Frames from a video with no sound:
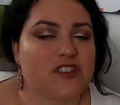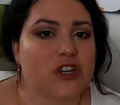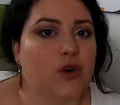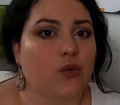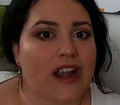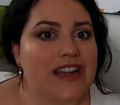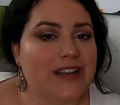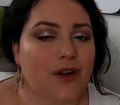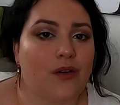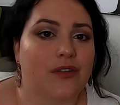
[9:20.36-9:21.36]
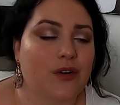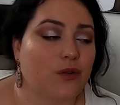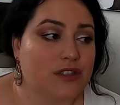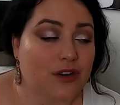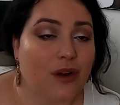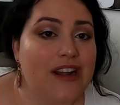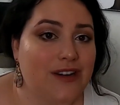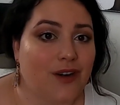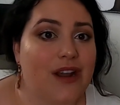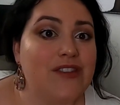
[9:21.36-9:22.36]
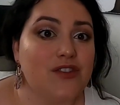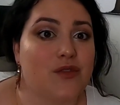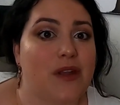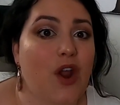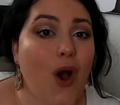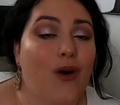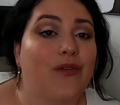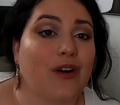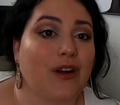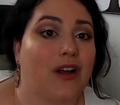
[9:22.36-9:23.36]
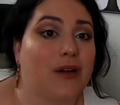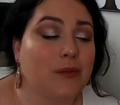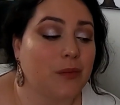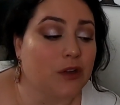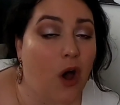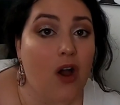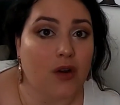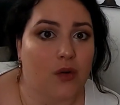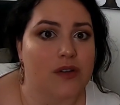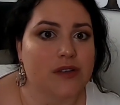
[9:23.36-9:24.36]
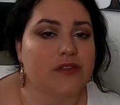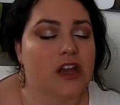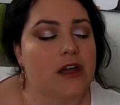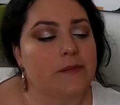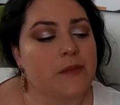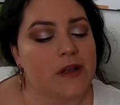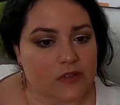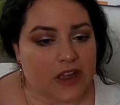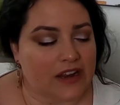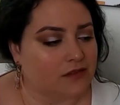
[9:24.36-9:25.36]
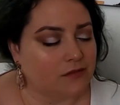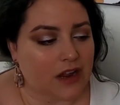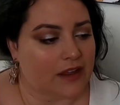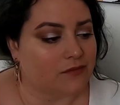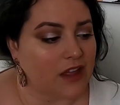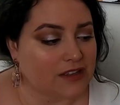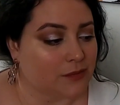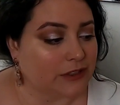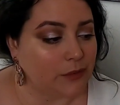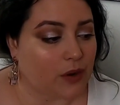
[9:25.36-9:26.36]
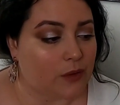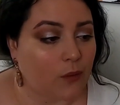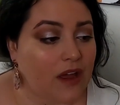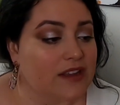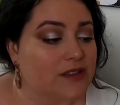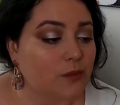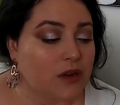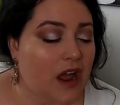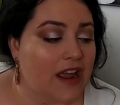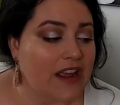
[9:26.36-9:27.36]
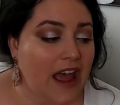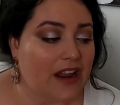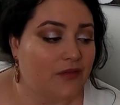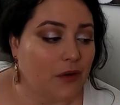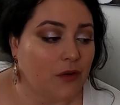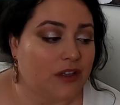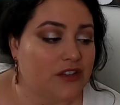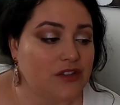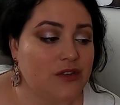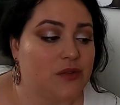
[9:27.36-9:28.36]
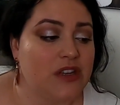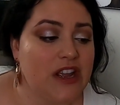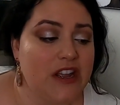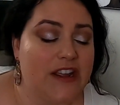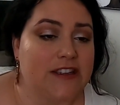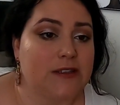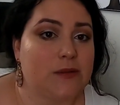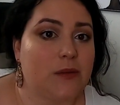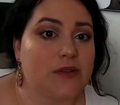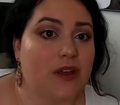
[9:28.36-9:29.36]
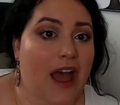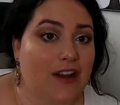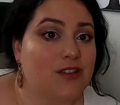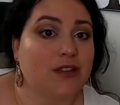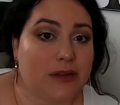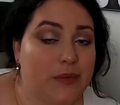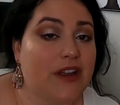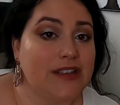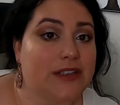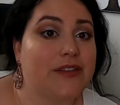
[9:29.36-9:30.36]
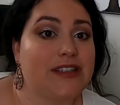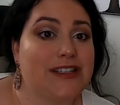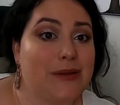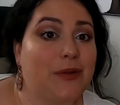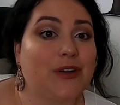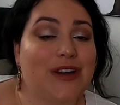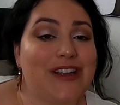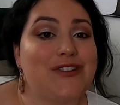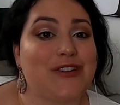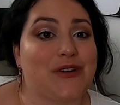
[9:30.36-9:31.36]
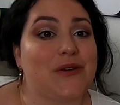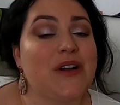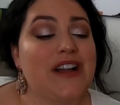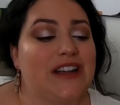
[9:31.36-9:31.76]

degraded her instrument over a long course of time. And that's really what it was. When I had vocal issues, it's actually because of a similar issue.